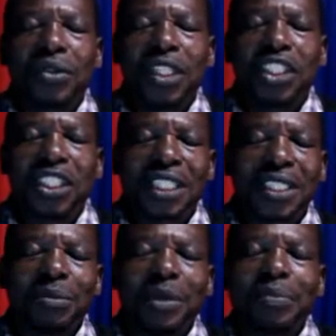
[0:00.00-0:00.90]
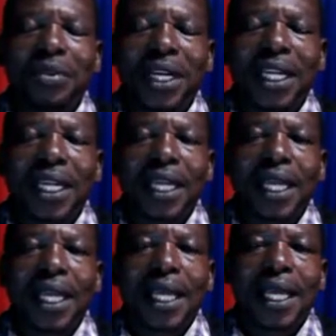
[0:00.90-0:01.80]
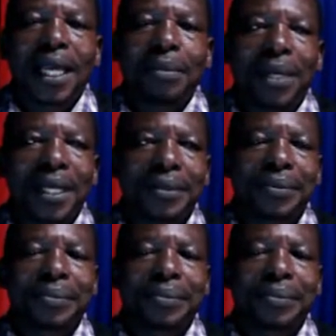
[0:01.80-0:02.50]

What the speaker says: In Jesus' name we pray. Amen.